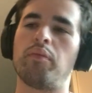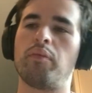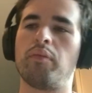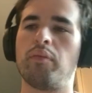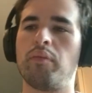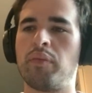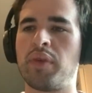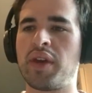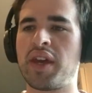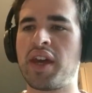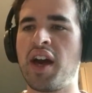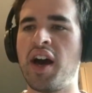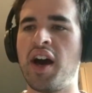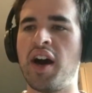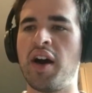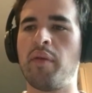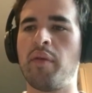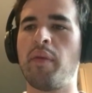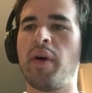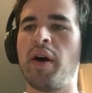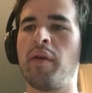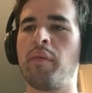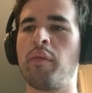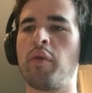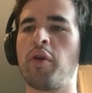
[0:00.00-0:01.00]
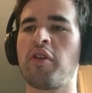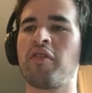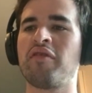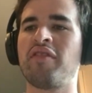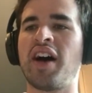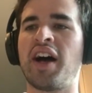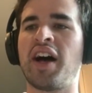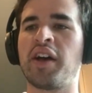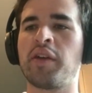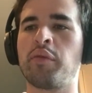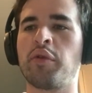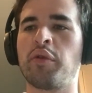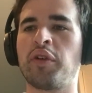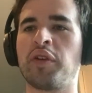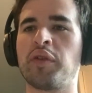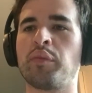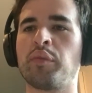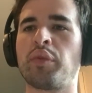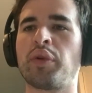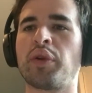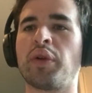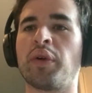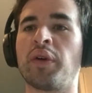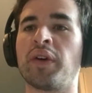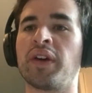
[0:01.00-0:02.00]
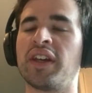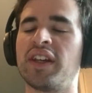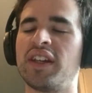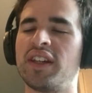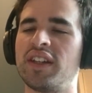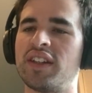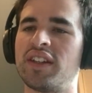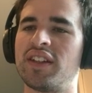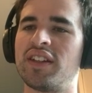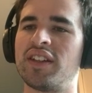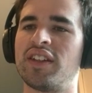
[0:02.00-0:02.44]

become a more valuable employee.